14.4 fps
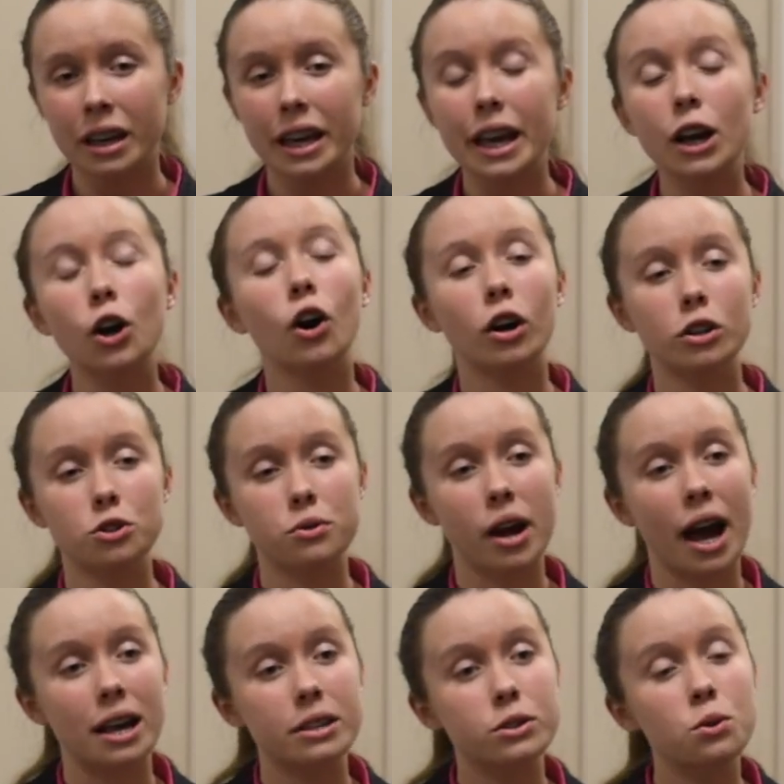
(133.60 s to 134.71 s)
In
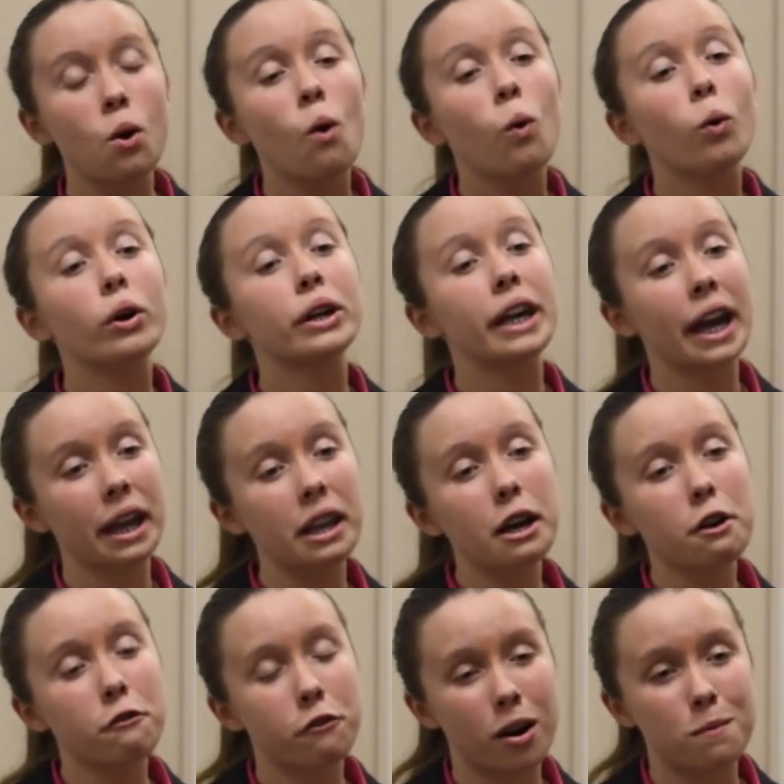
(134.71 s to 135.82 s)
contrast,
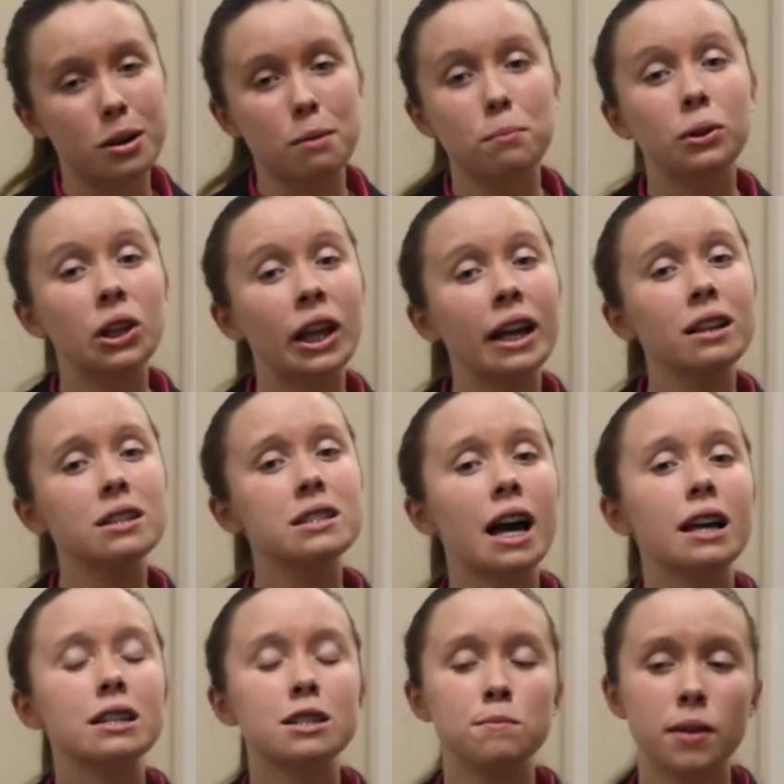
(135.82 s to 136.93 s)
organic farming plants
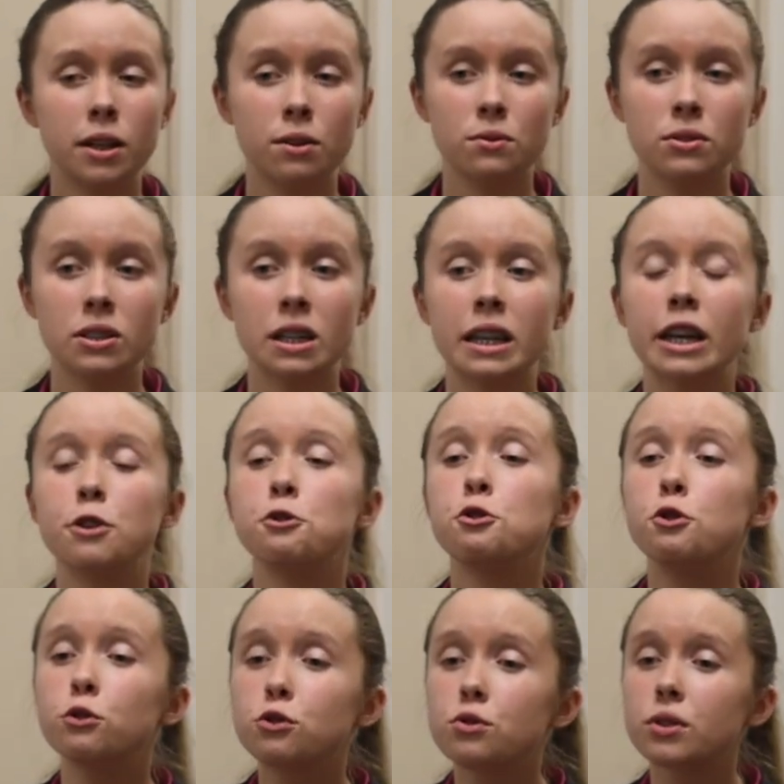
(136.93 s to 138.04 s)
that tomato seed in
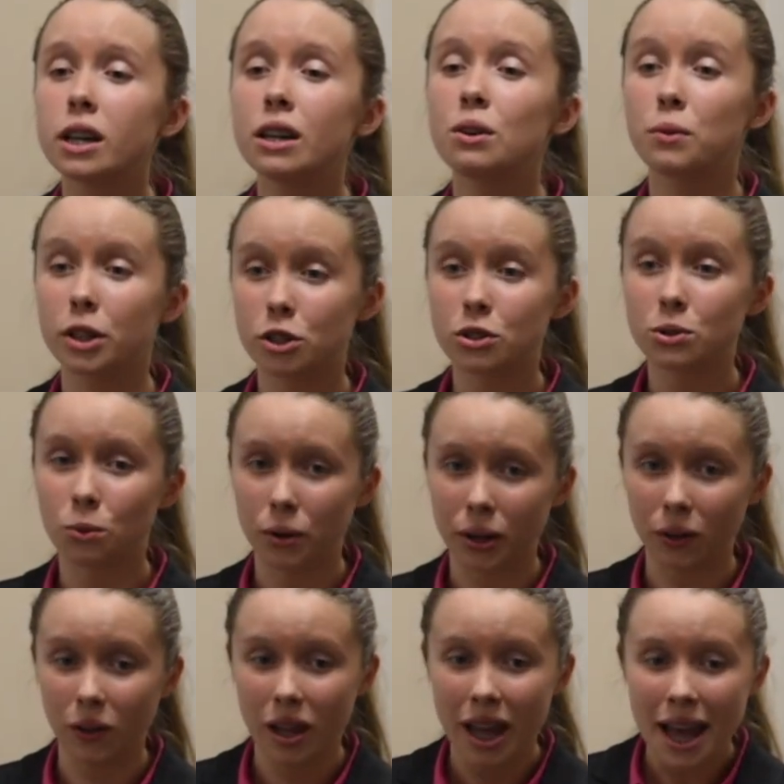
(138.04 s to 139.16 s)
nutrient-rich
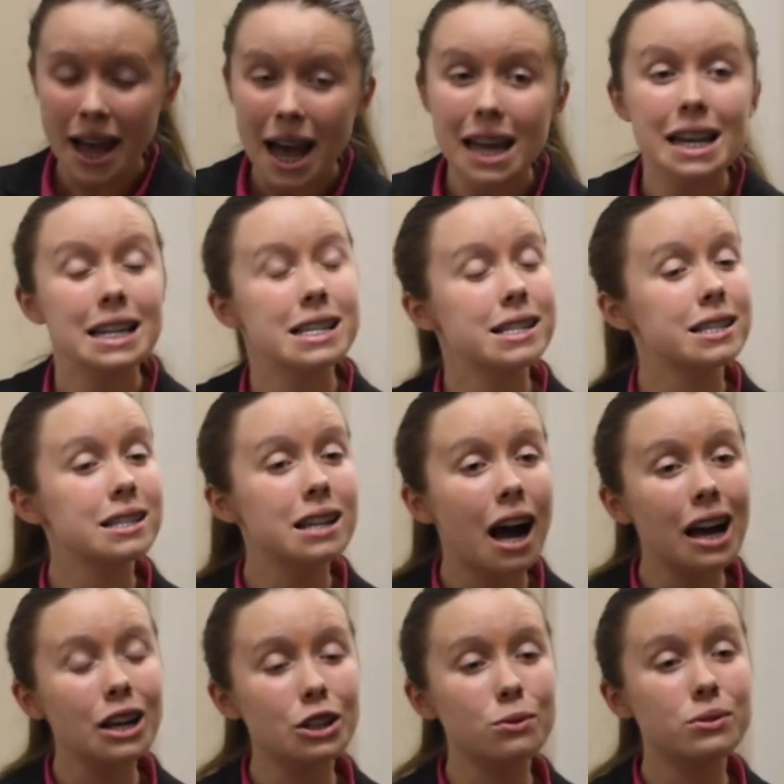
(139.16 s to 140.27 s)
soil, and it does
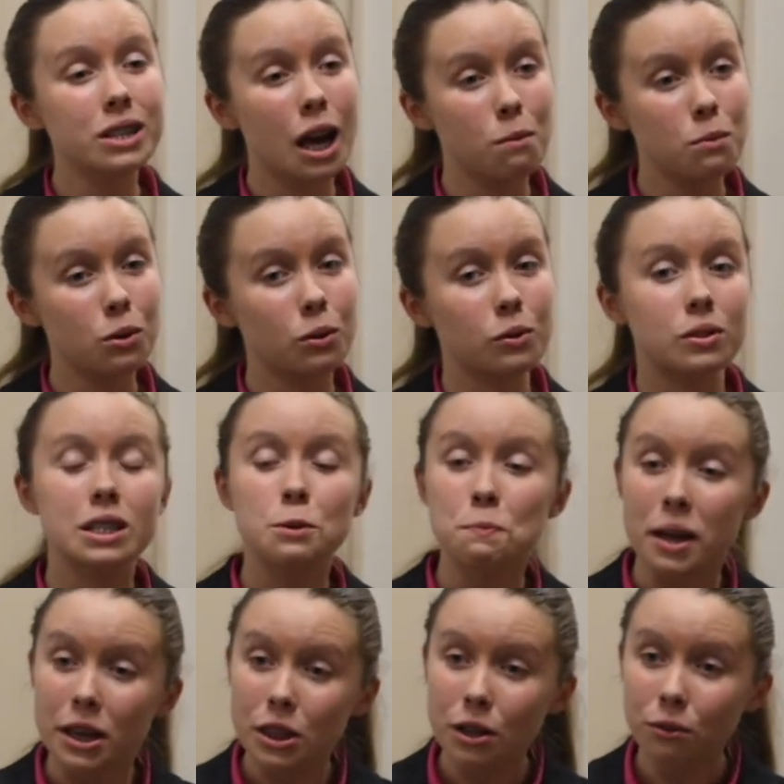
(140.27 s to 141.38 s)
not use chemicals to
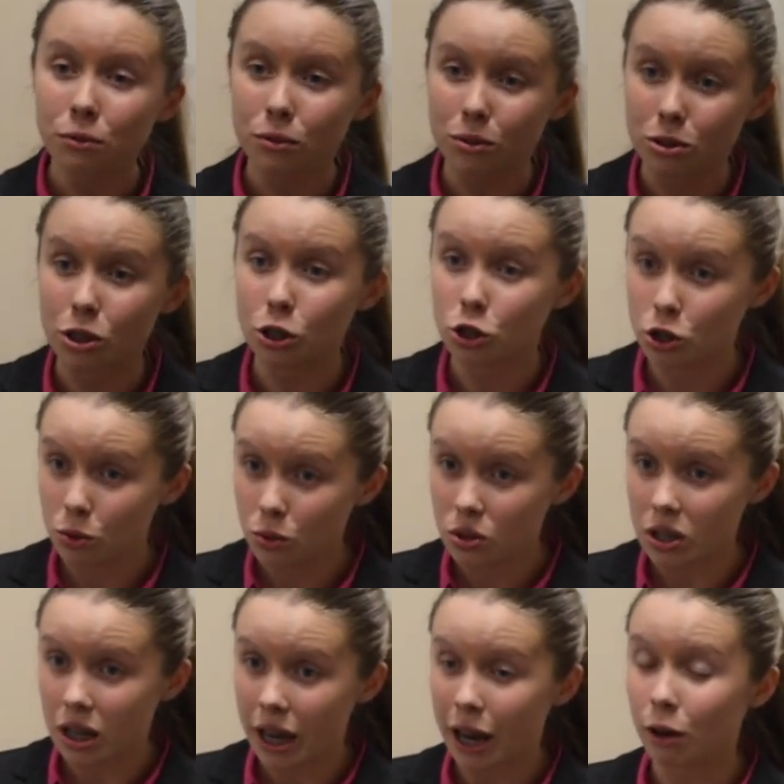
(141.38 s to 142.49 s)
make their fruit look
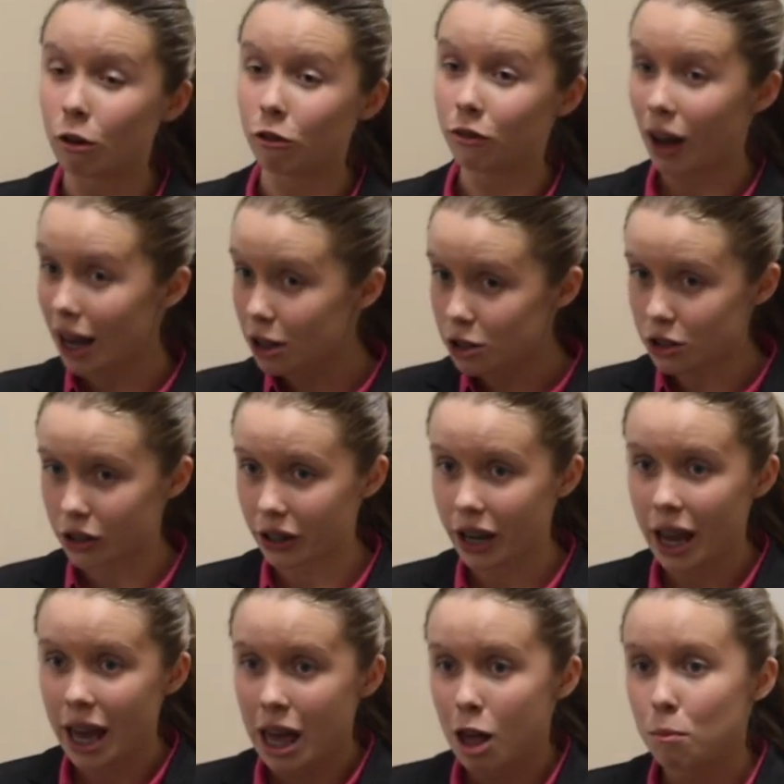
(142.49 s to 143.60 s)
juicy and grow faster,
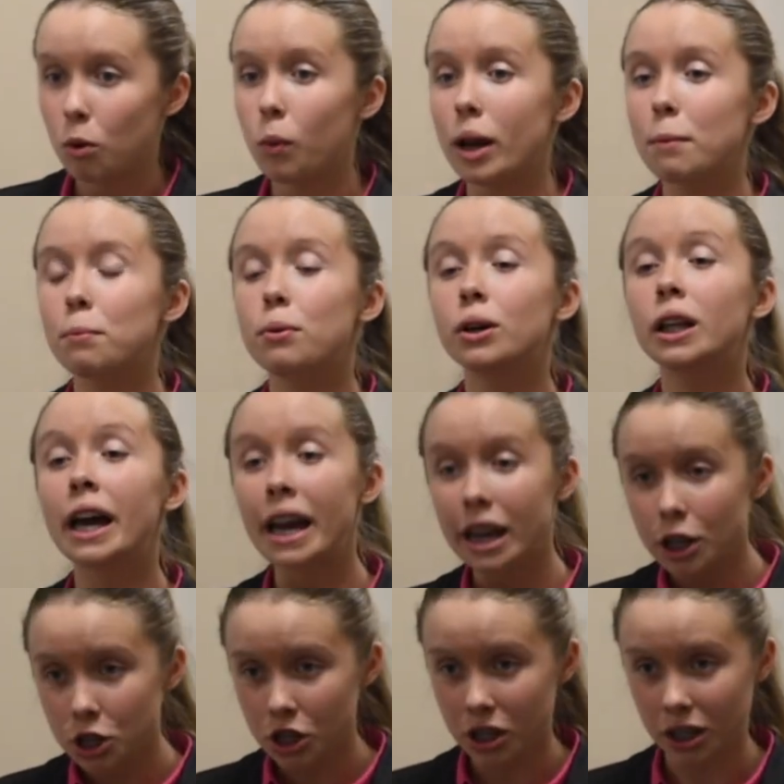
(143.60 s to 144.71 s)
but wait
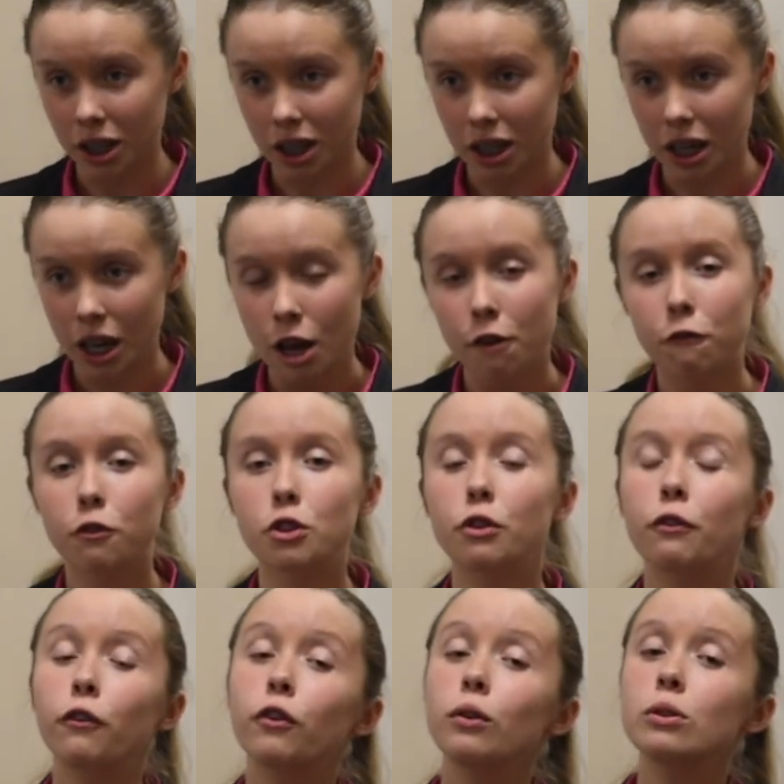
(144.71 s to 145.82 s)
patiently for the
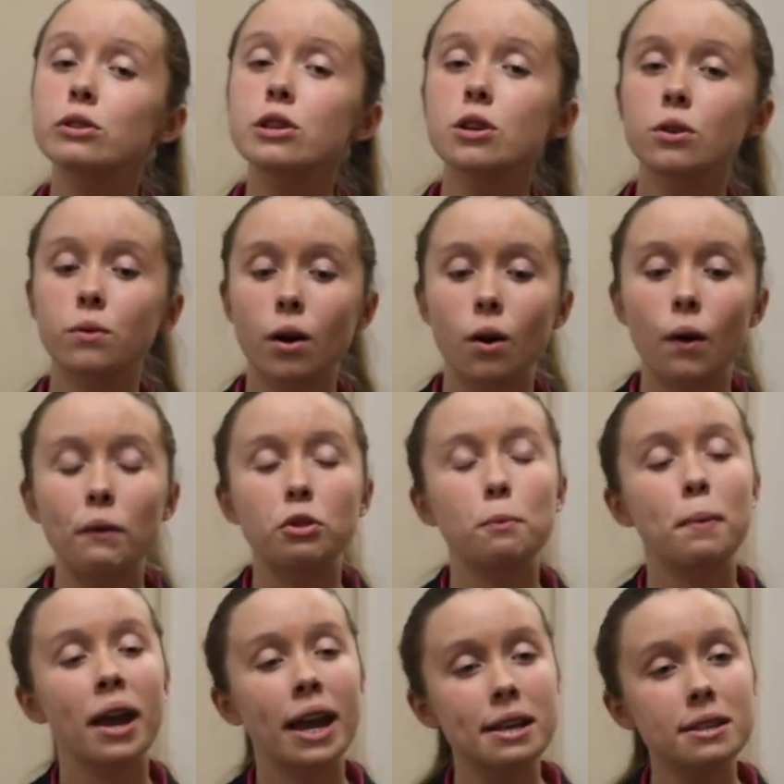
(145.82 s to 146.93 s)
fruit to grow at the
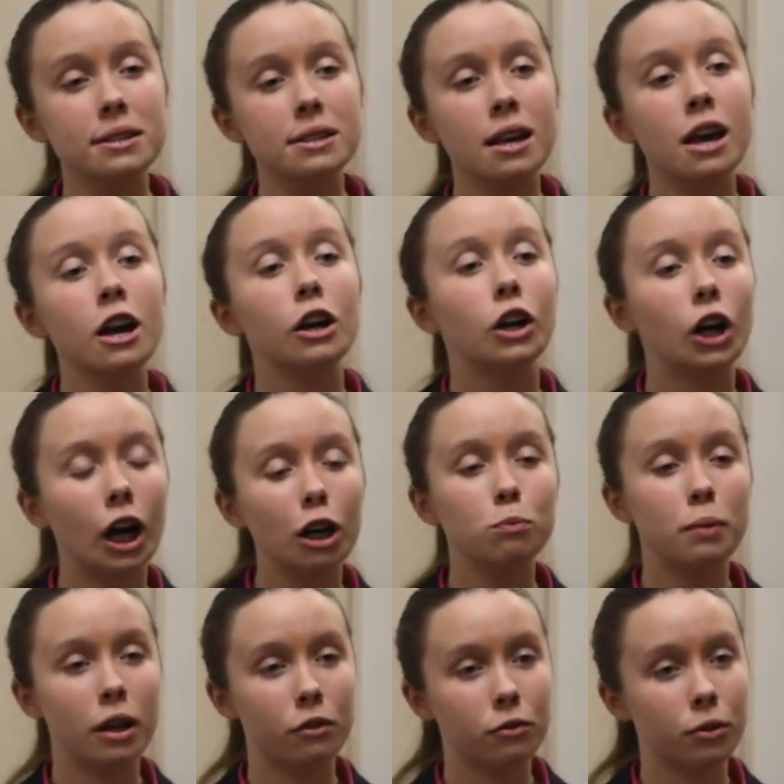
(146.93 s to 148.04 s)
pace God
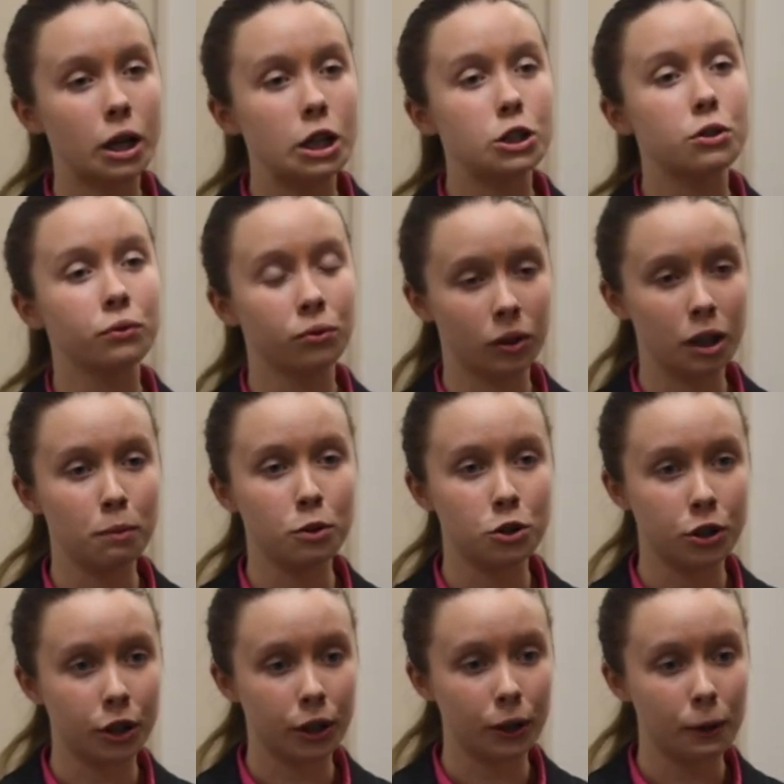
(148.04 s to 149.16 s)
meant for it to fully
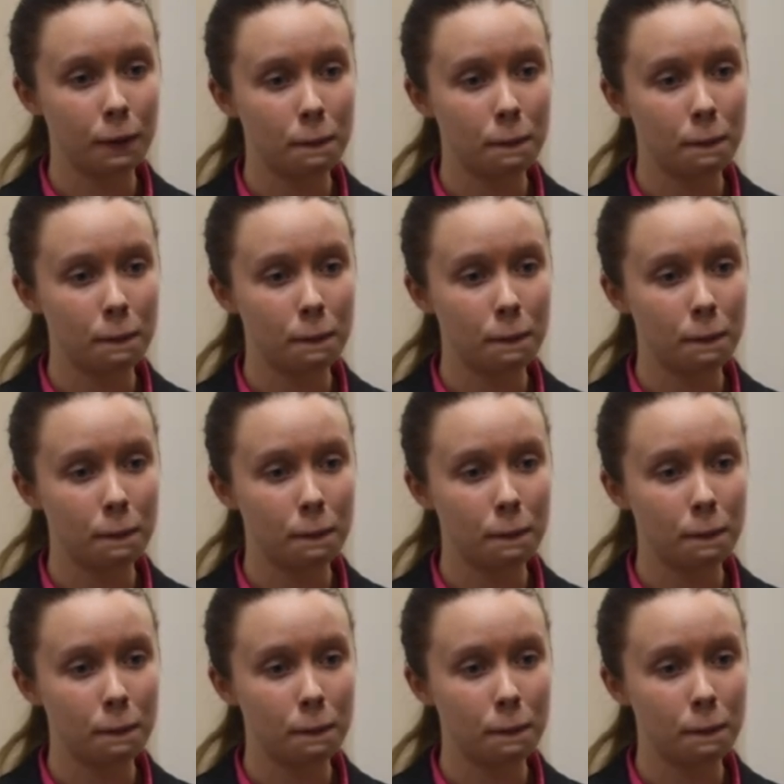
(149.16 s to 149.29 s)
mature.